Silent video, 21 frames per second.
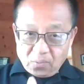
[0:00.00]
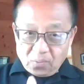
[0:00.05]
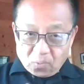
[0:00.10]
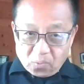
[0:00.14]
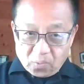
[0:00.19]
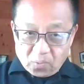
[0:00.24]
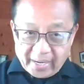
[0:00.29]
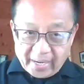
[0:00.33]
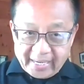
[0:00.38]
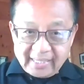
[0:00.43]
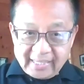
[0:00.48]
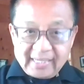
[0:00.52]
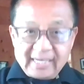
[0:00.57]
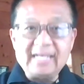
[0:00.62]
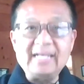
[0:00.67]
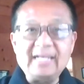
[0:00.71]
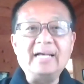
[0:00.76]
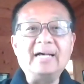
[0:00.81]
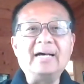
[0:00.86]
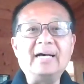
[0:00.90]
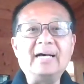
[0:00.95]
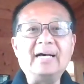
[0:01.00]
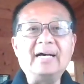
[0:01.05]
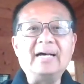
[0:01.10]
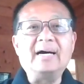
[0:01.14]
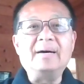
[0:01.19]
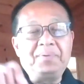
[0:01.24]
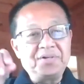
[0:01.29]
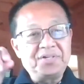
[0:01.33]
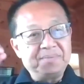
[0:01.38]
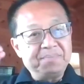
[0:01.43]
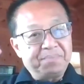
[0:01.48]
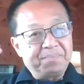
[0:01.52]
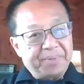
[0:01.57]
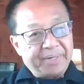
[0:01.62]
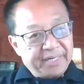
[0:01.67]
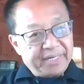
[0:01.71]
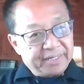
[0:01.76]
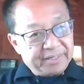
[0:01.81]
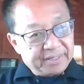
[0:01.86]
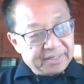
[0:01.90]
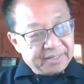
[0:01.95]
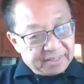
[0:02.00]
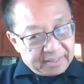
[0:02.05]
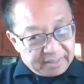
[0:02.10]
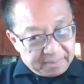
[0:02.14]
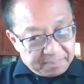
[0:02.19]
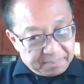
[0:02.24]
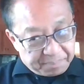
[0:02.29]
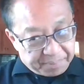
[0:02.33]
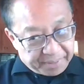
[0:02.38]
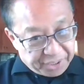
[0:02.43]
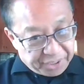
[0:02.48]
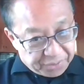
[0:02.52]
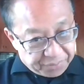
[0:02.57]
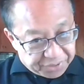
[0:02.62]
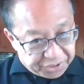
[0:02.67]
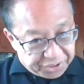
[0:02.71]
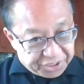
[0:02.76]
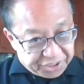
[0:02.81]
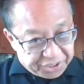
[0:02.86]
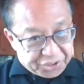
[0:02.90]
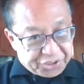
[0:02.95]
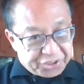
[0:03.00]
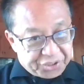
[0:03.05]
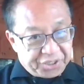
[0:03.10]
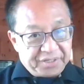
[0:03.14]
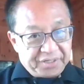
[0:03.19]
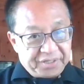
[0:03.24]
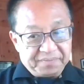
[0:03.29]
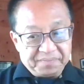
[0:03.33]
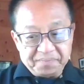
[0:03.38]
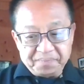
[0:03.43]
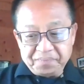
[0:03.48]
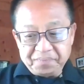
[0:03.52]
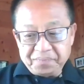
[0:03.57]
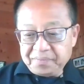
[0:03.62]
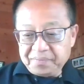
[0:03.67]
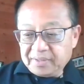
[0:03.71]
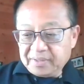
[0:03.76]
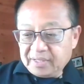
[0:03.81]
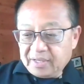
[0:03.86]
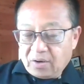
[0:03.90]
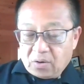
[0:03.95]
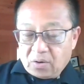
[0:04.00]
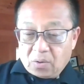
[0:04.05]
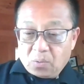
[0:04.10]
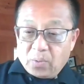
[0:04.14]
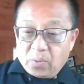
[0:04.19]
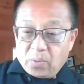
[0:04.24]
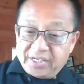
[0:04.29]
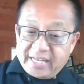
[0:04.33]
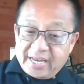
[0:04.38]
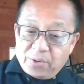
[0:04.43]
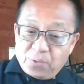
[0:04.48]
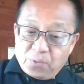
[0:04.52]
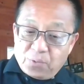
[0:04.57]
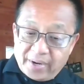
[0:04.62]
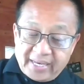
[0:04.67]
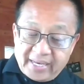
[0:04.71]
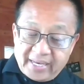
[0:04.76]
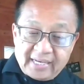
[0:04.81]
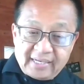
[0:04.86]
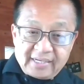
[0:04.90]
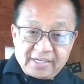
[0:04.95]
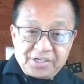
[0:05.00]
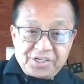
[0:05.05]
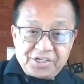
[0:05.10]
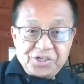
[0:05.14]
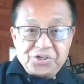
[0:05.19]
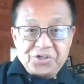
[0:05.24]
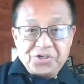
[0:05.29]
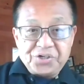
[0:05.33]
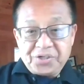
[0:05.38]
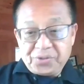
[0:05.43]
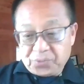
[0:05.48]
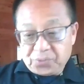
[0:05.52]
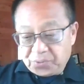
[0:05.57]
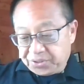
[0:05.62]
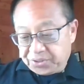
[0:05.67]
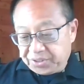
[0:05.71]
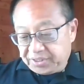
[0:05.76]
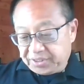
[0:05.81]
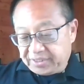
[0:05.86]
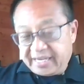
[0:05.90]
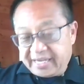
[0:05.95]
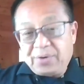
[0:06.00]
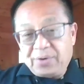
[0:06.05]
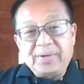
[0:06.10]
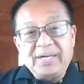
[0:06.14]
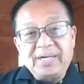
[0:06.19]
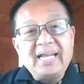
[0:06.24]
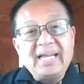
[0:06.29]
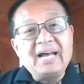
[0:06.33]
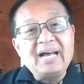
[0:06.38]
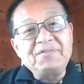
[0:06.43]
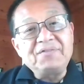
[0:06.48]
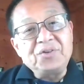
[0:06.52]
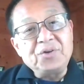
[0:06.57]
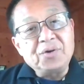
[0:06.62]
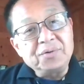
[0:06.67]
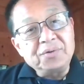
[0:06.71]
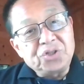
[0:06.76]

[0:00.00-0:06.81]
When a person bring you the dessert, or when they ring in the dessert order, they already have your